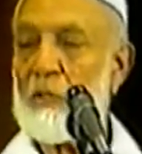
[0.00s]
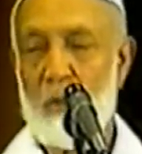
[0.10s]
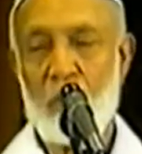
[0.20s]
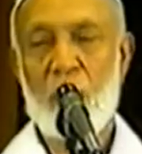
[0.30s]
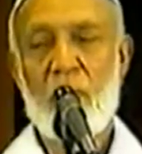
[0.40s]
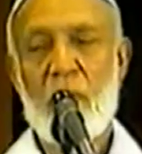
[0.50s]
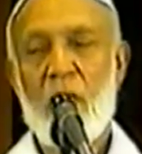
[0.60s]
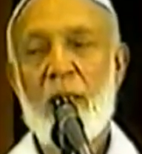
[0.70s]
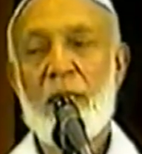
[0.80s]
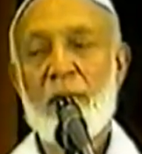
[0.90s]

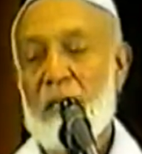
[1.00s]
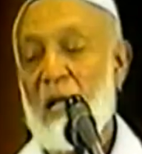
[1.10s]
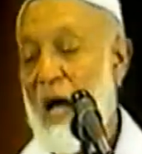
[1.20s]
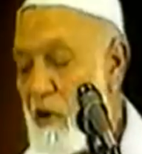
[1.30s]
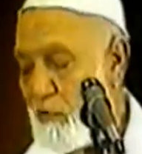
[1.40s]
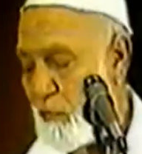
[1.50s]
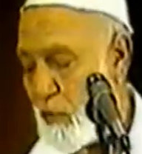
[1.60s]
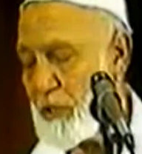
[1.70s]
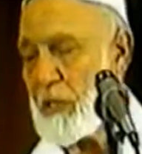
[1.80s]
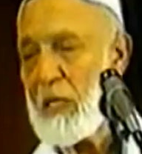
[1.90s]
So, the,
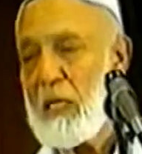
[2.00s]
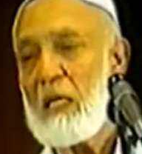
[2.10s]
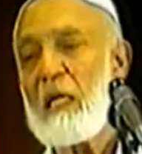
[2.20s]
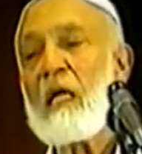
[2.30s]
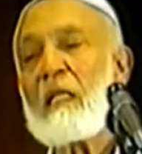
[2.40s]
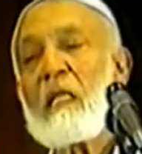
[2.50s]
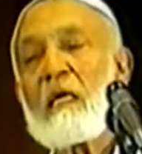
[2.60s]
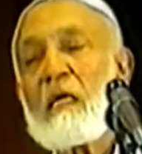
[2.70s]
unfortunately, the